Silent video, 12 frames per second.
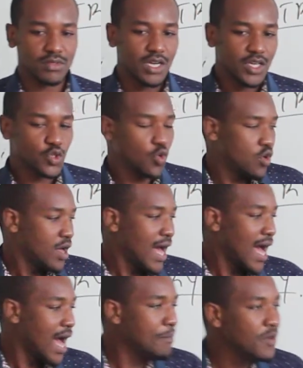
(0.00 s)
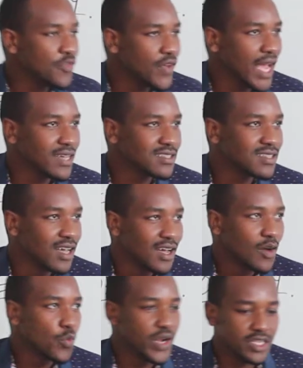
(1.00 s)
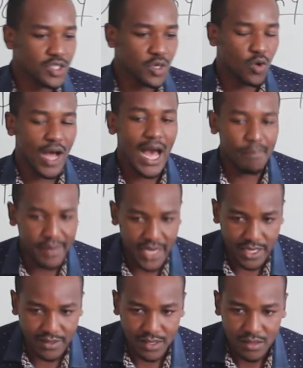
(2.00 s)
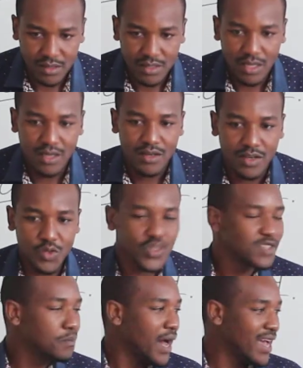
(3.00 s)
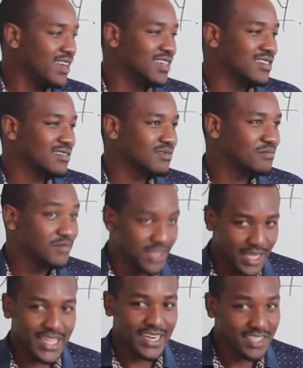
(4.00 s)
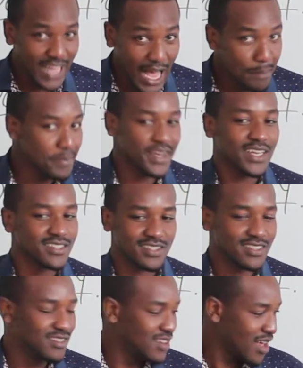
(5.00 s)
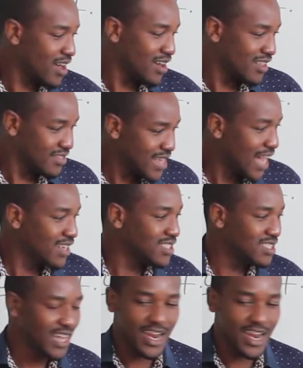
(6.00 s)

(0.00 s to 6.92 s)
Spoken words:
So a happy face will show happiness. You're smiling, there's happiness in that